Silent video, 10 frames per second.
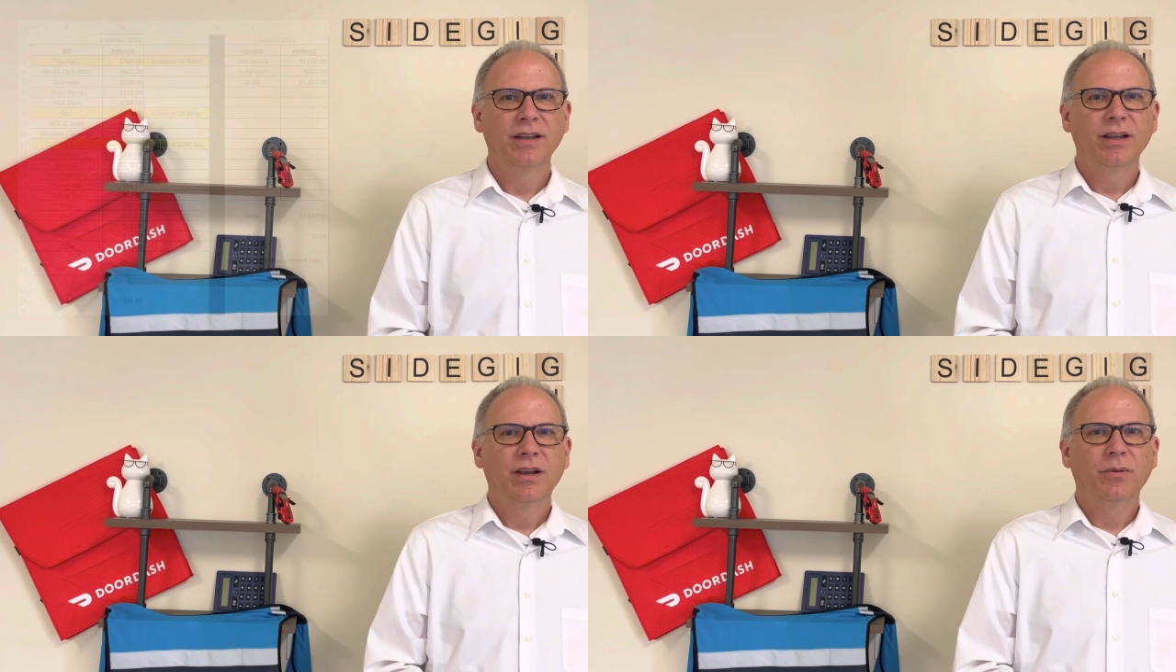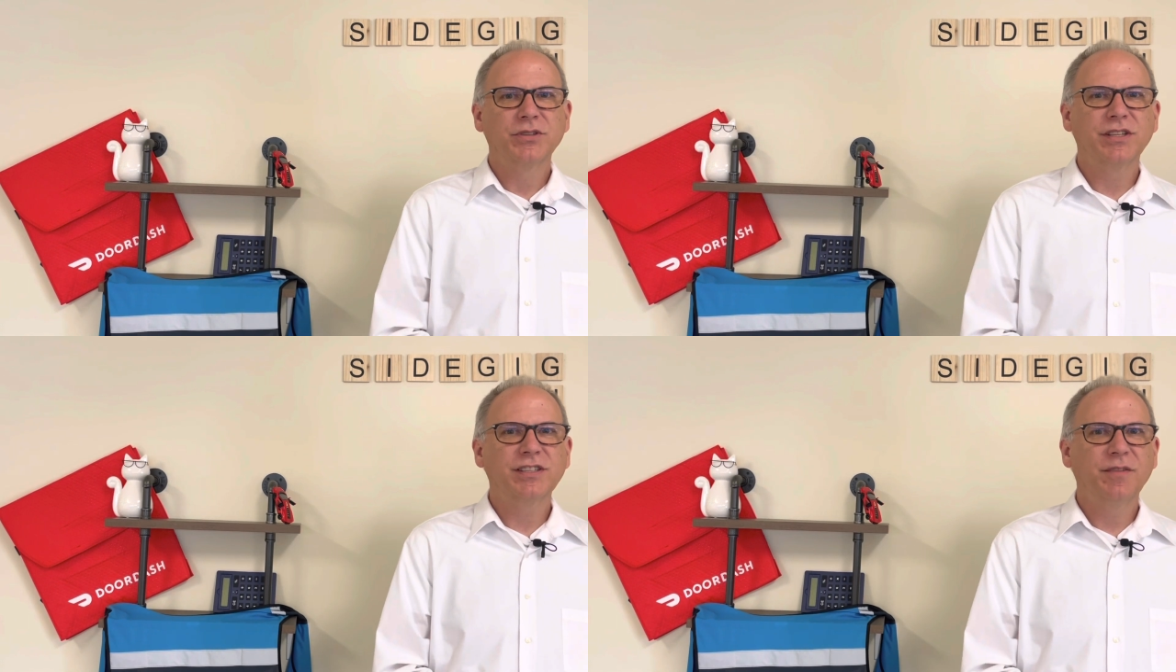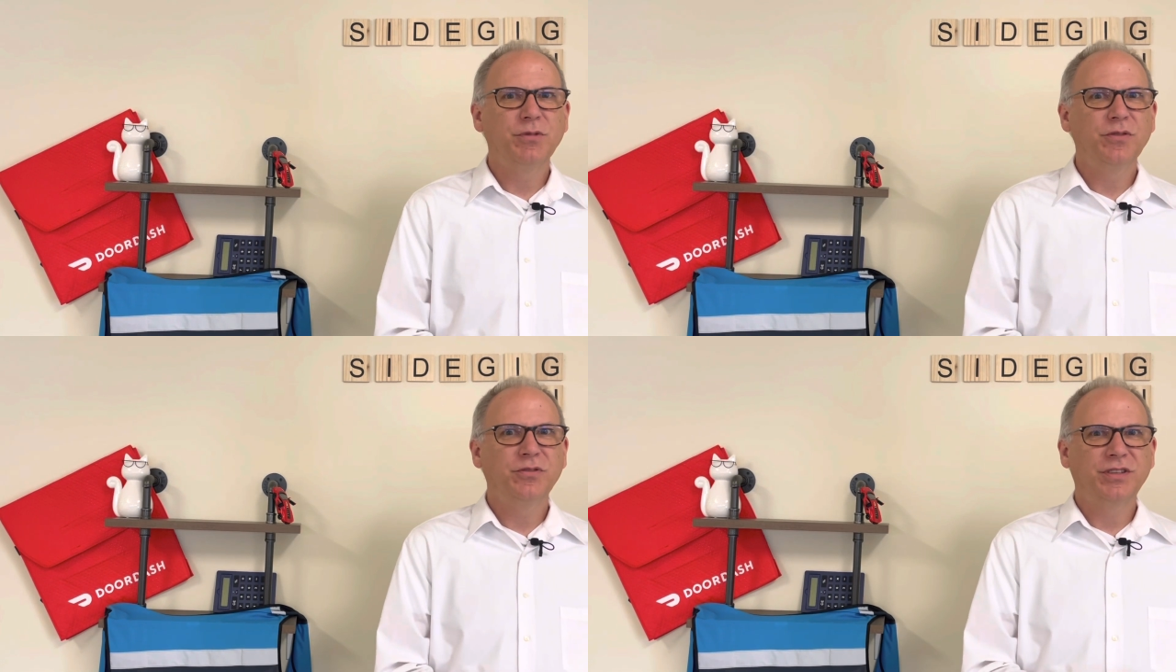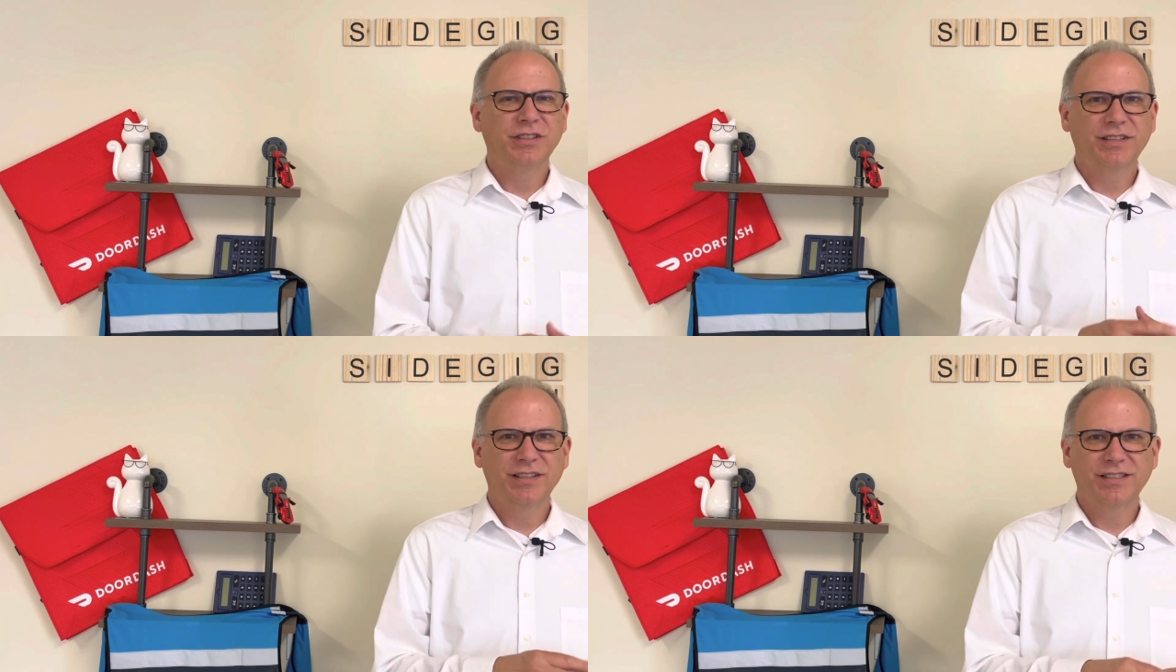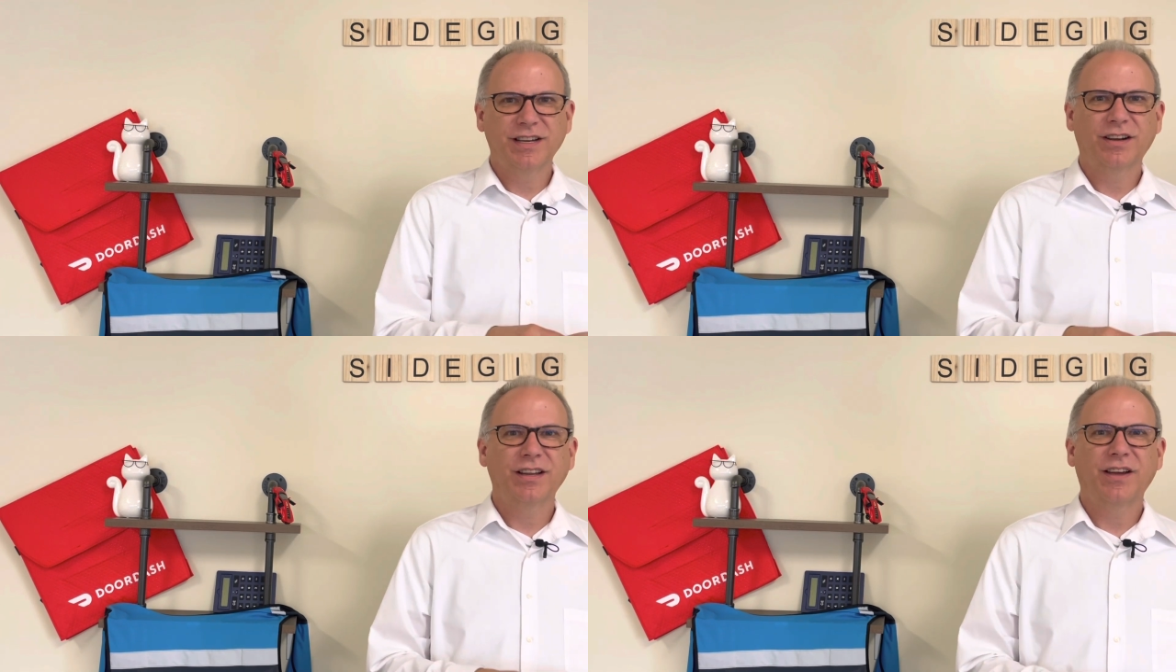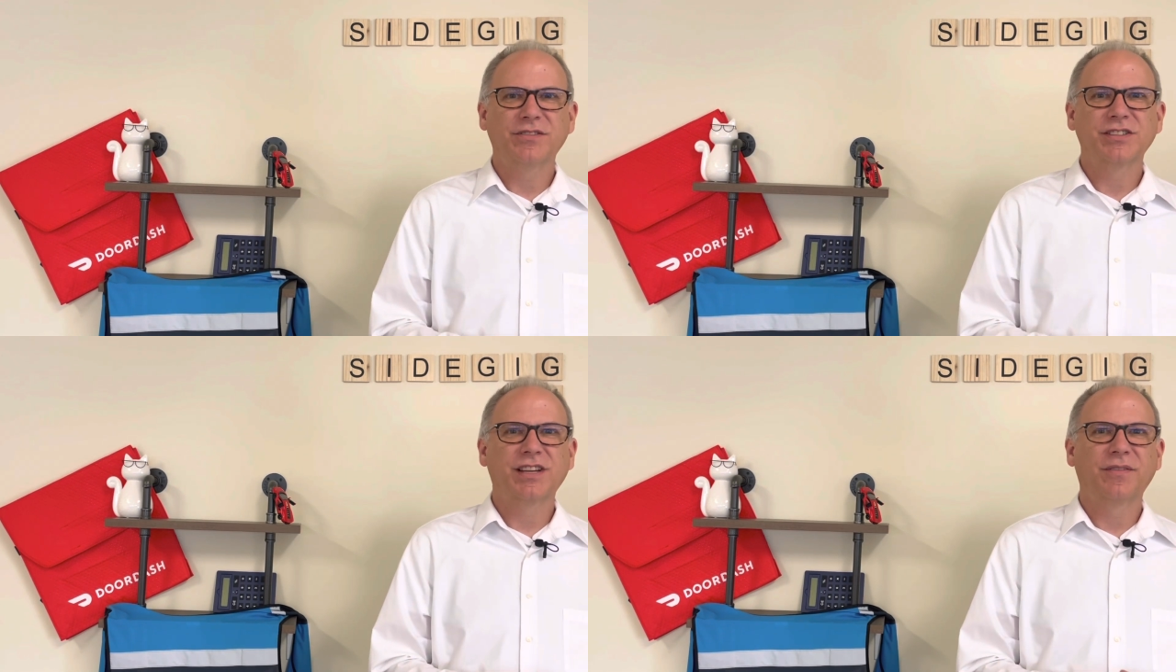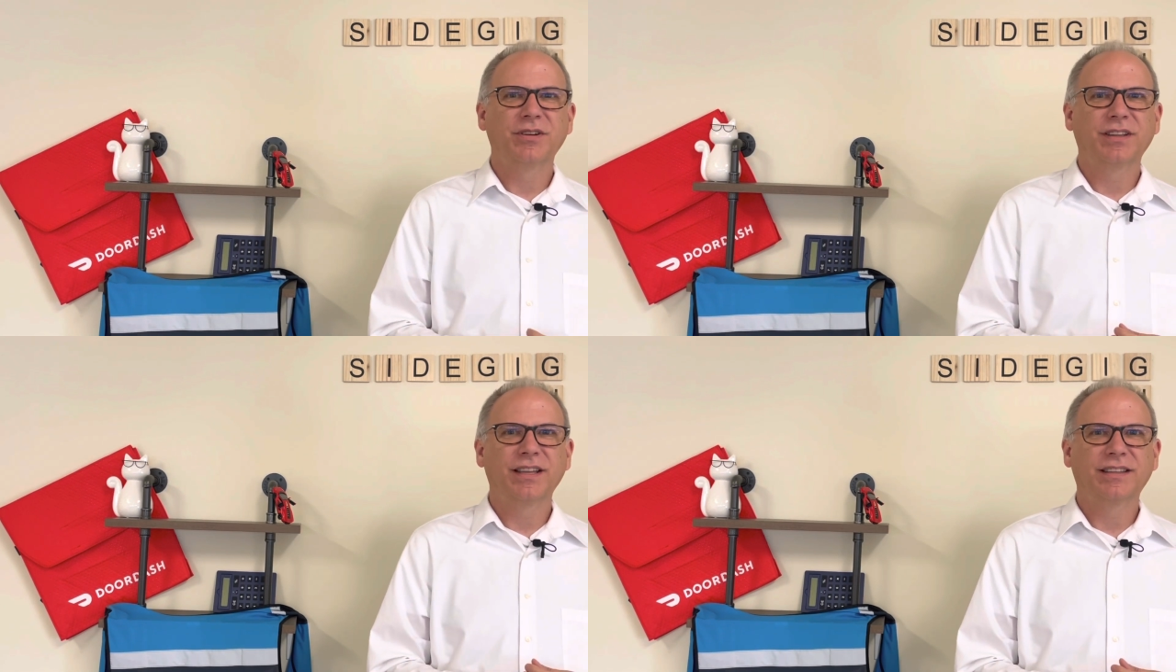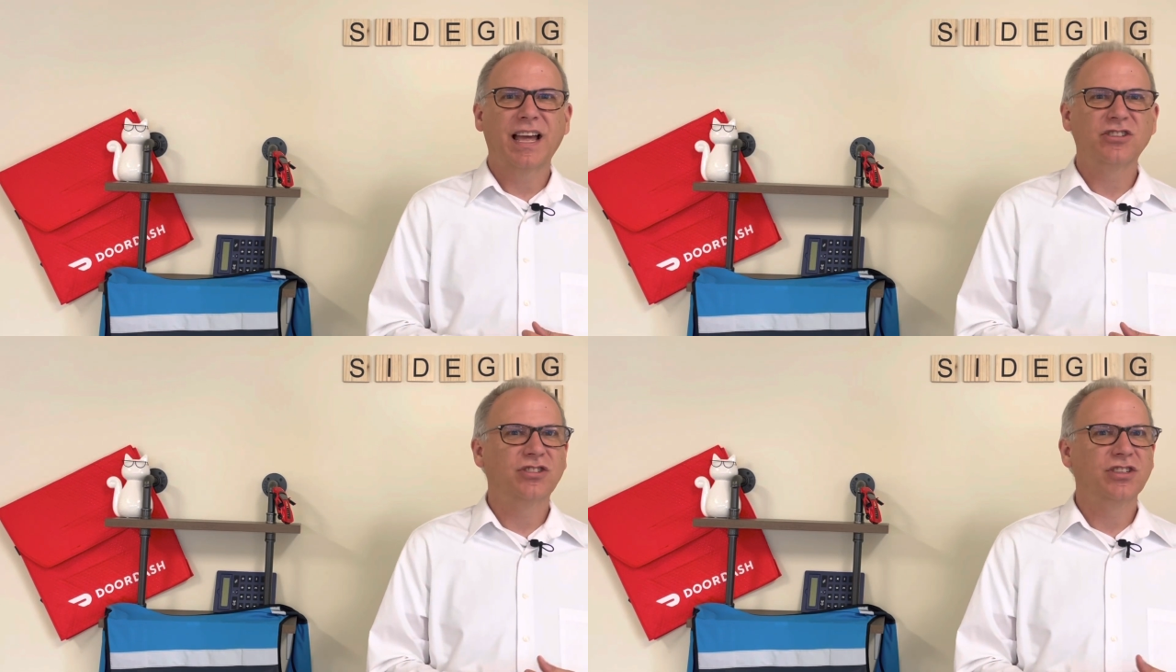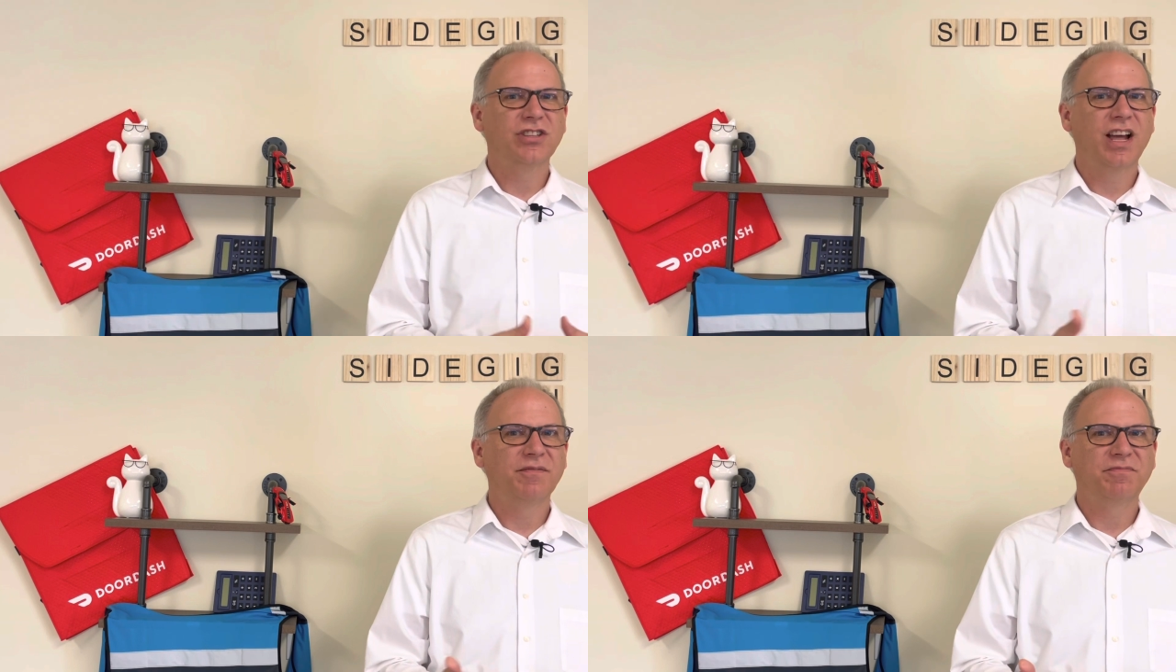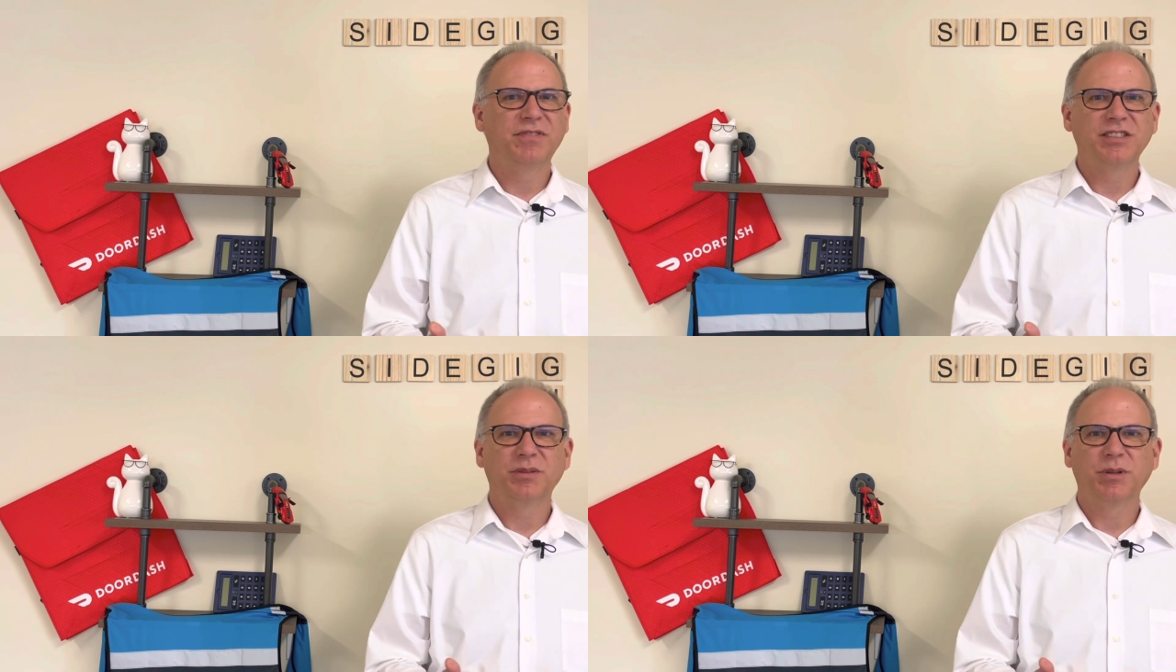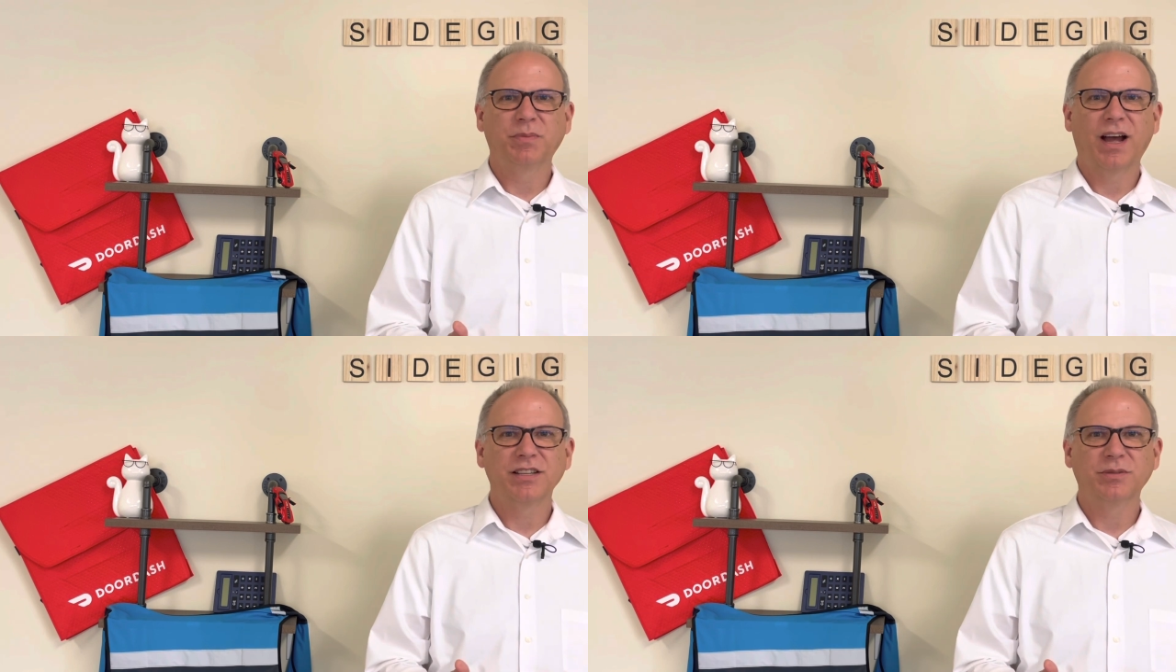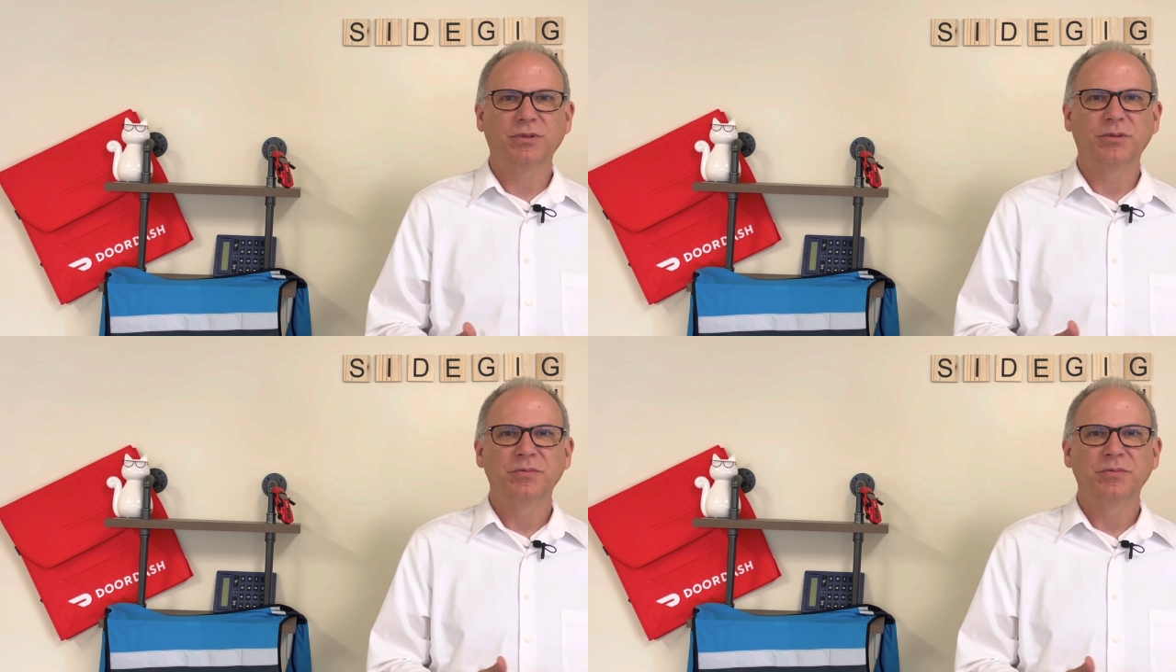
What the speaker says: Well, since I've moved to this area, I've discovered that that's just not feasibly possible.